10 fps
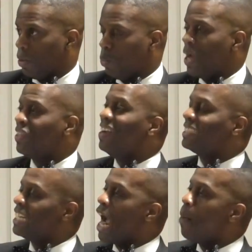Whether
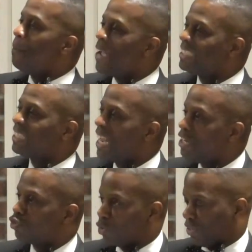it's in our best
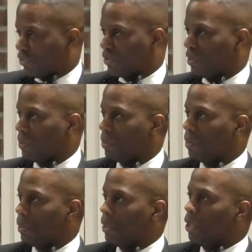interest
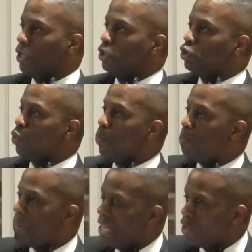to
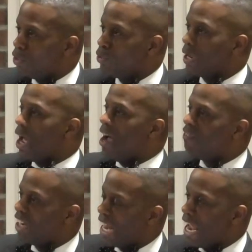build a
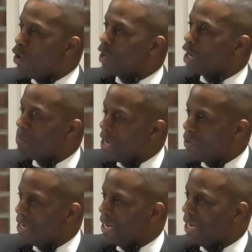Vallejo
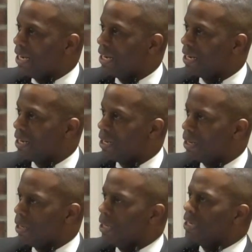community
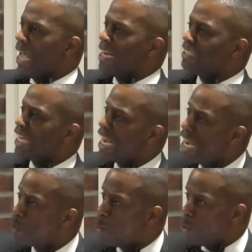that is
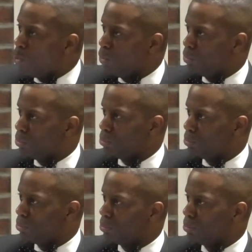equal,
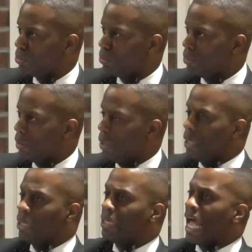
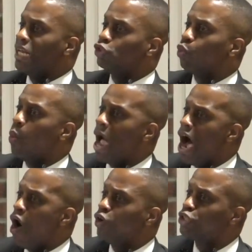that is
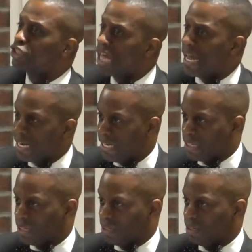well
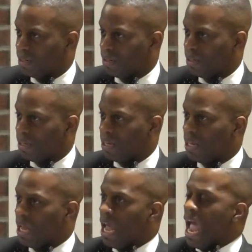studied,
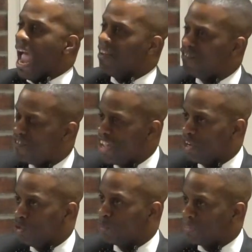and
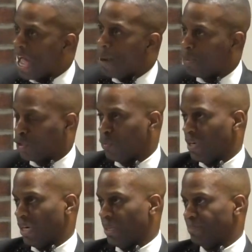filled with
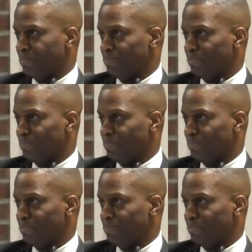opportunity.